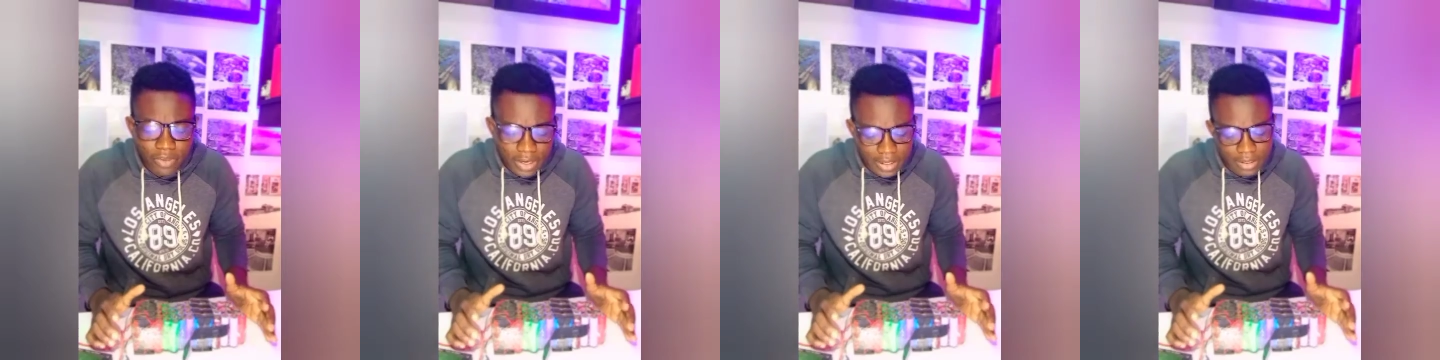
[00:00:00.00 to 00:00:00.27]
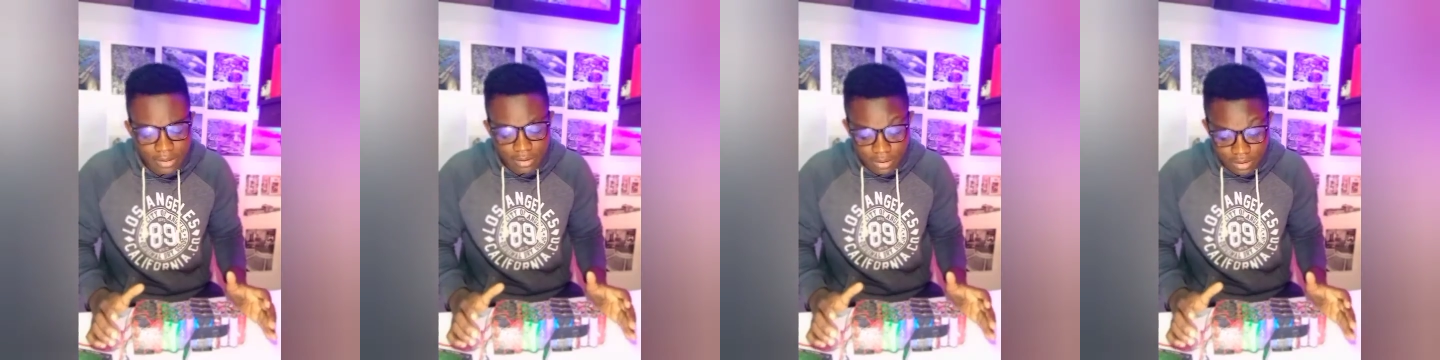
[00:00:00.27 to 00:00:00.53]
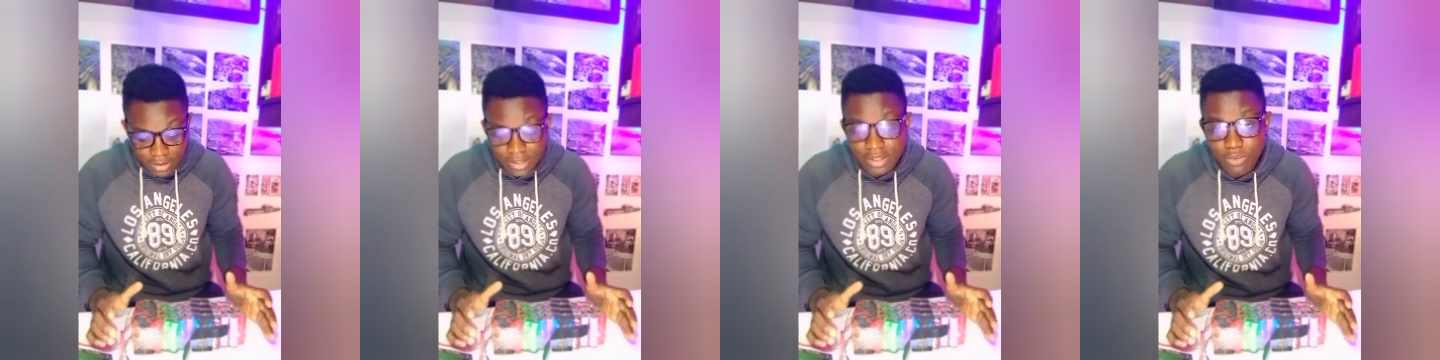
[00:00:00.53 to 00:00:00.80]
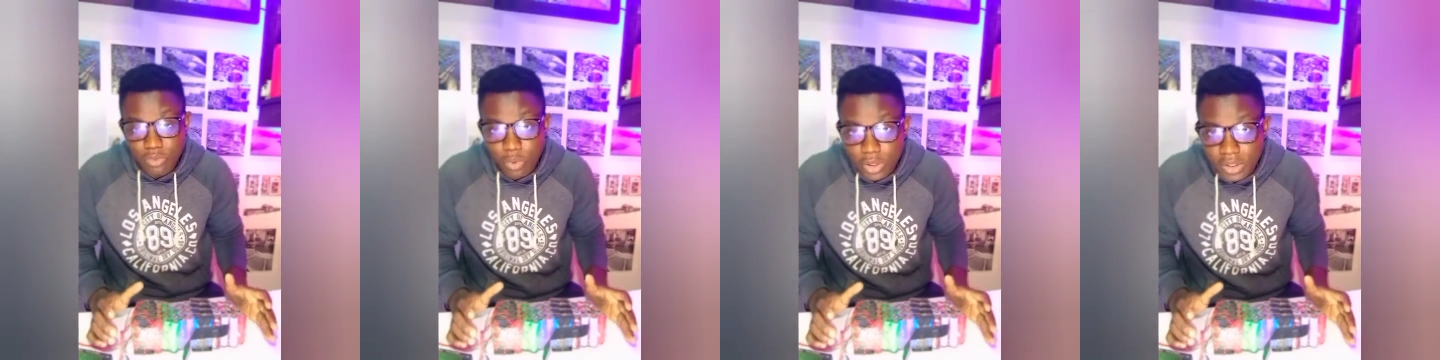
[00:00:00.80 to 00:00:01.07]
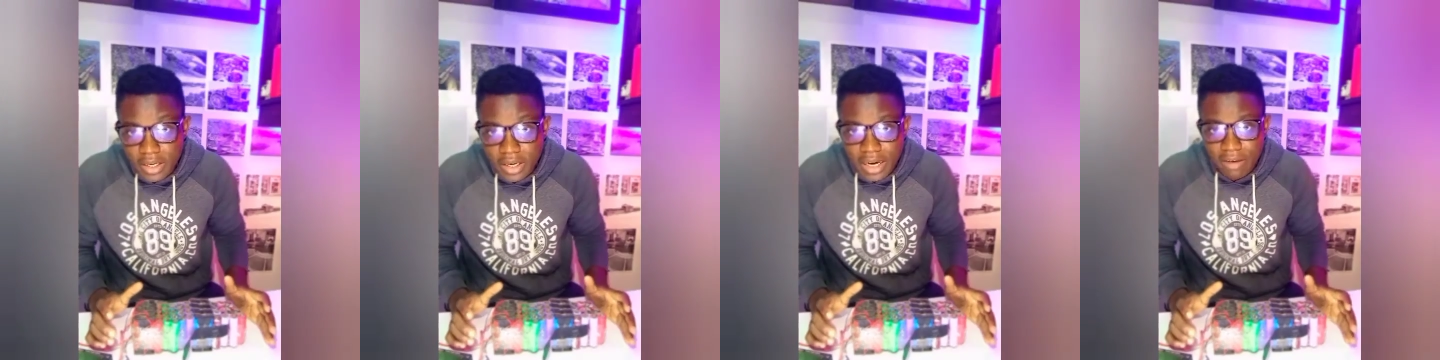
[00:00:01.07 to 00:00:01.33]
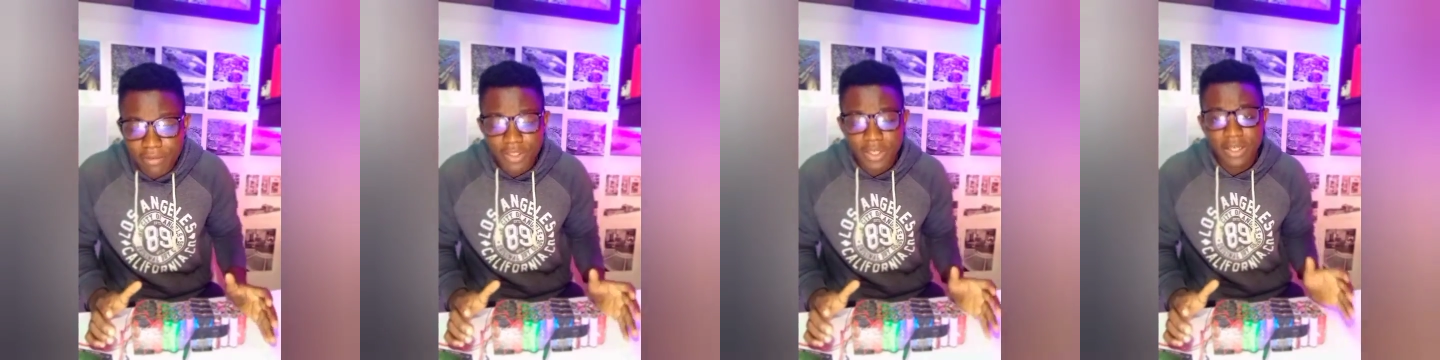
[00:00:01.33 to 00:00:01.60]
And this is 1 year
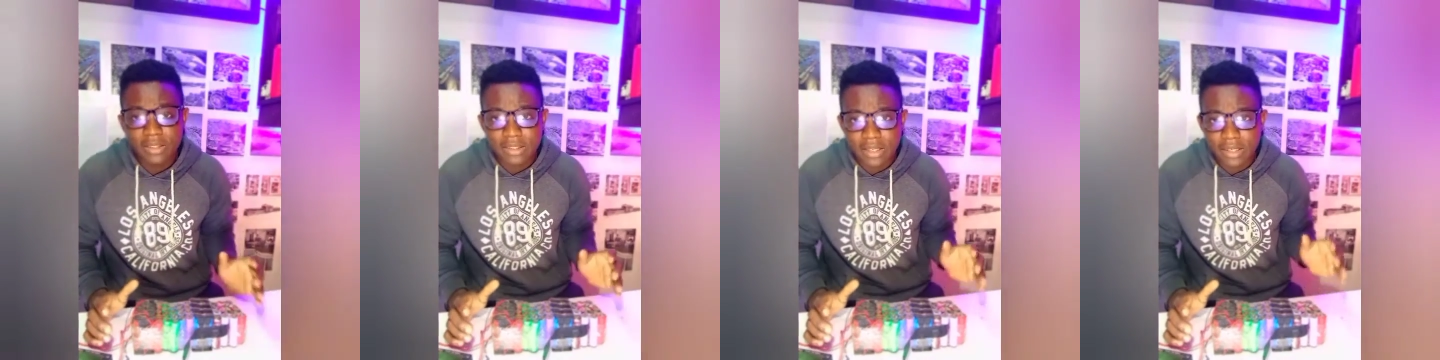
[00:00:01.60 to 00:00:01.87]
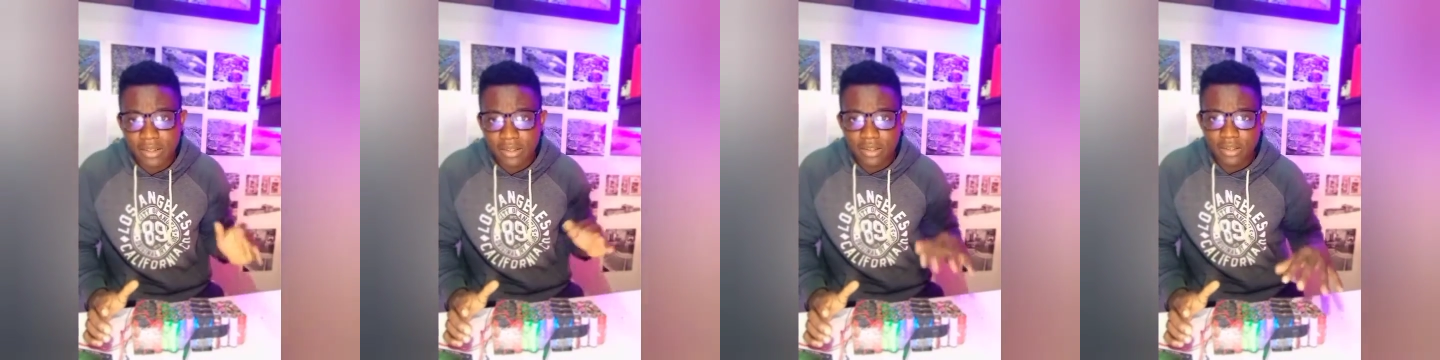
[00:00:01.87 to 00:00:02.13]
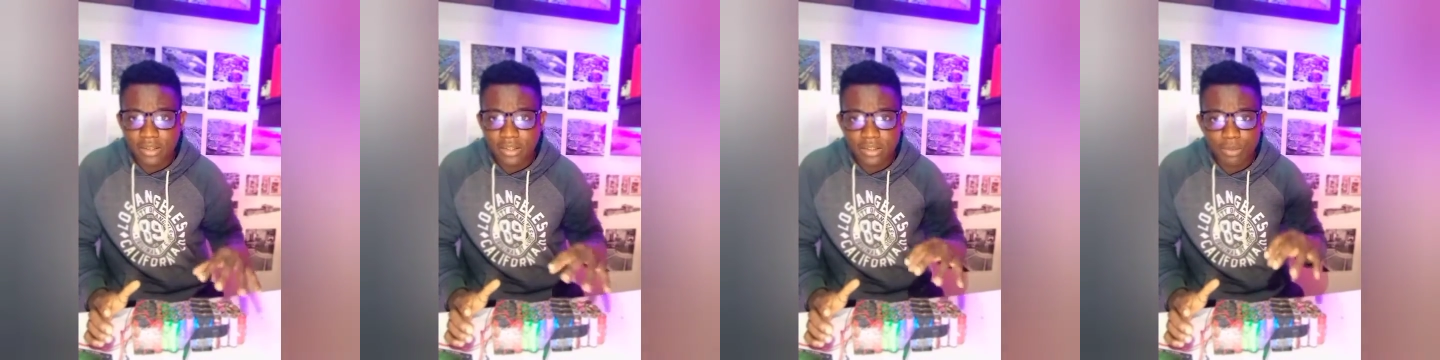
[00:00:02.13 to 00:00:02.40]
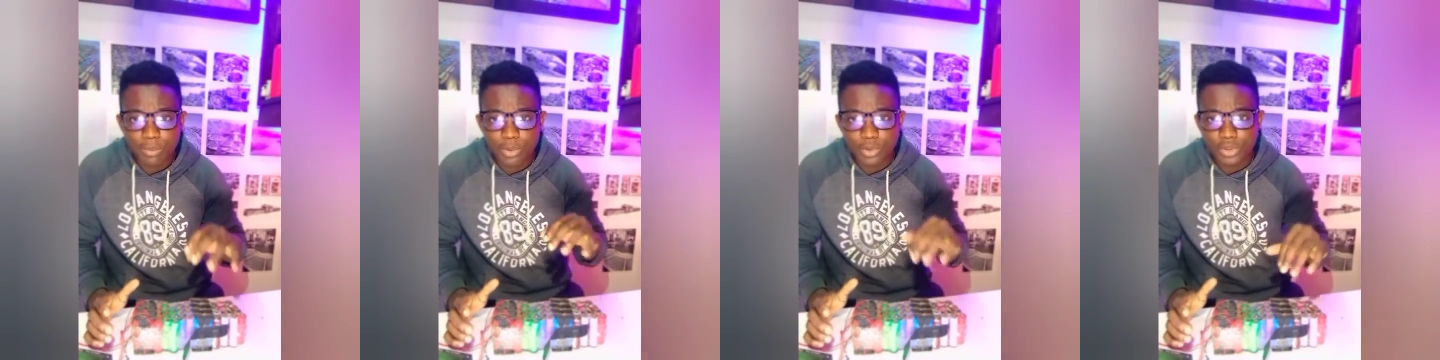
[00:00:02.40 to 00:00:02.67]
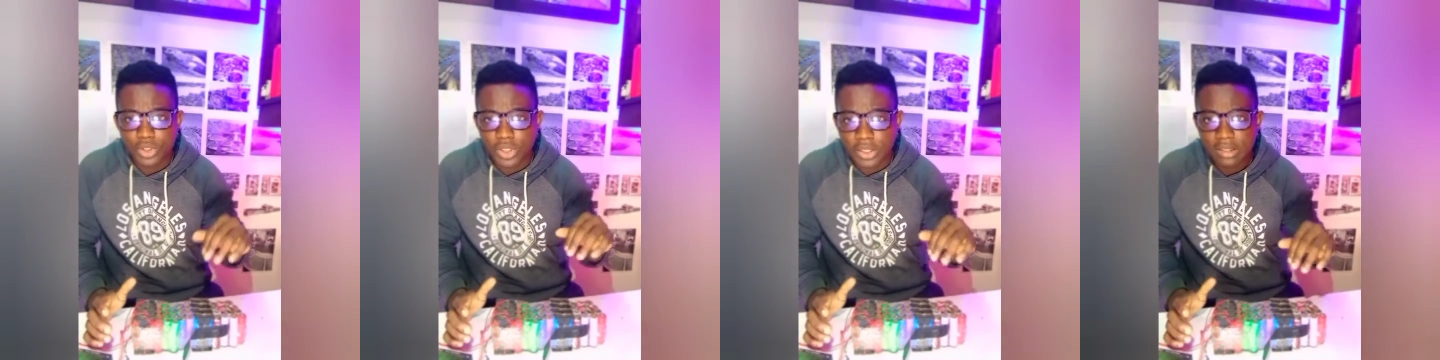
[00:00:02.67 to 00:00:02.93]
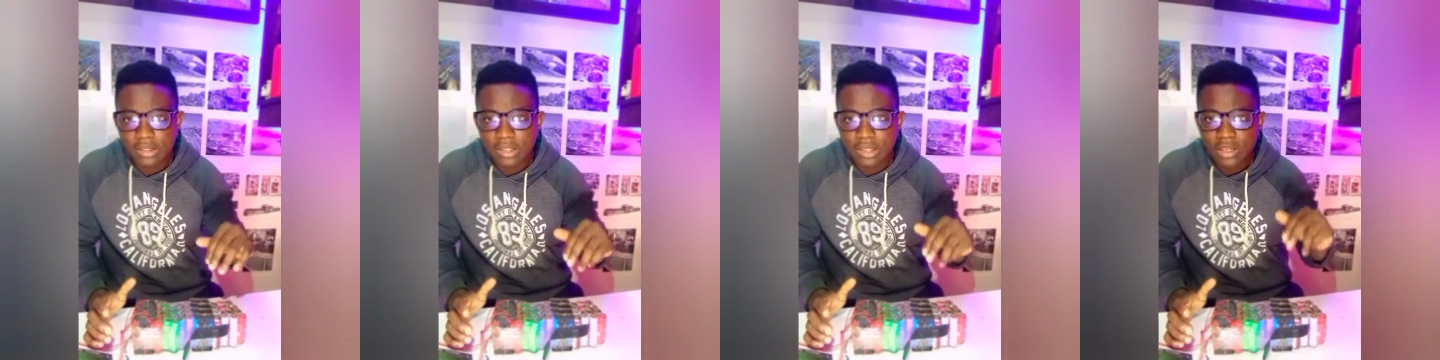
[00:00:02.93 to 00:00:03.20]
after I started this
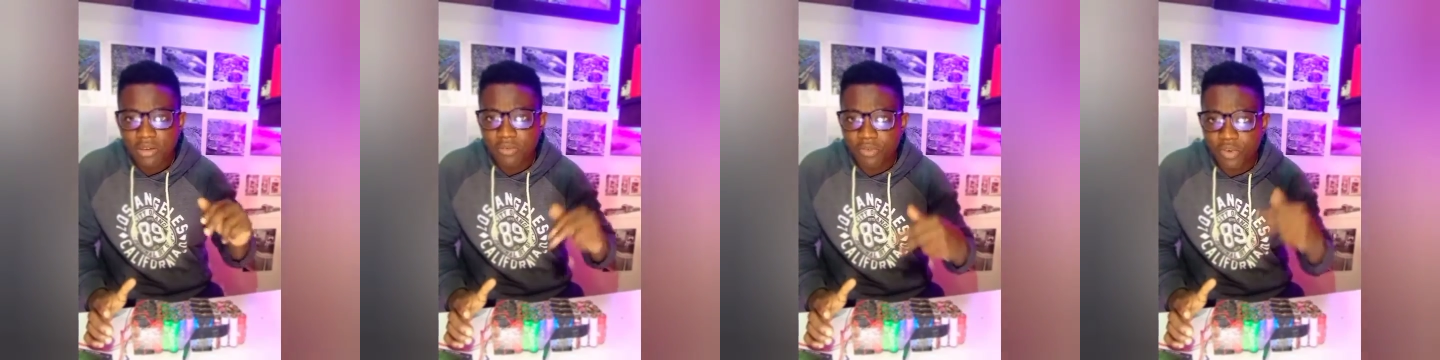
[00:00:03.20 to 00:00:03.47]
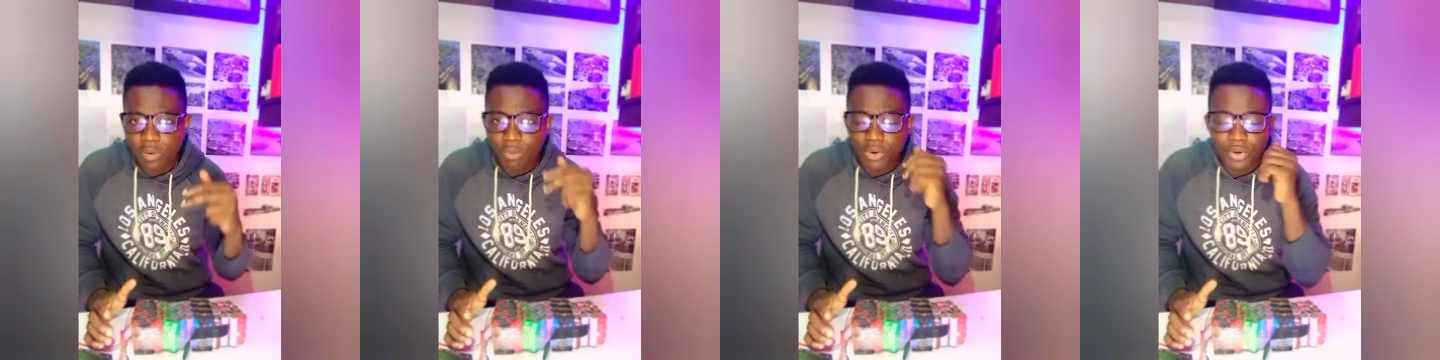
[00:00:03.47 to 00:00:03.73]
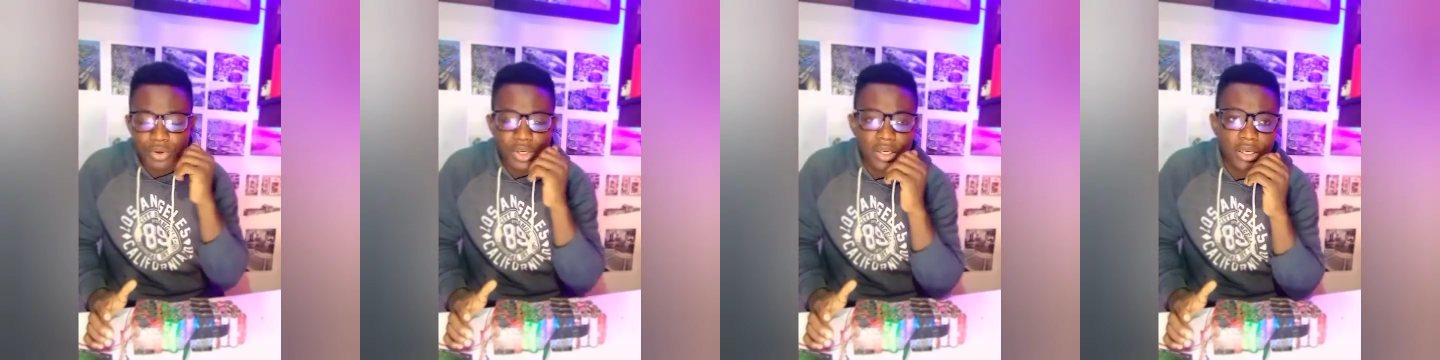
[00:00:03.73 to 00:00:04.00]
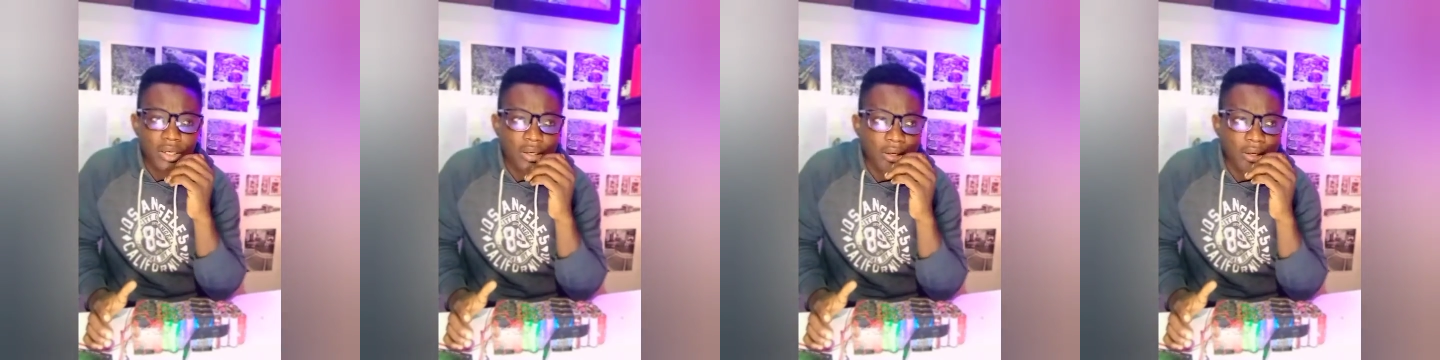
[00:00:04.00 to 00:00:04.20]
project, February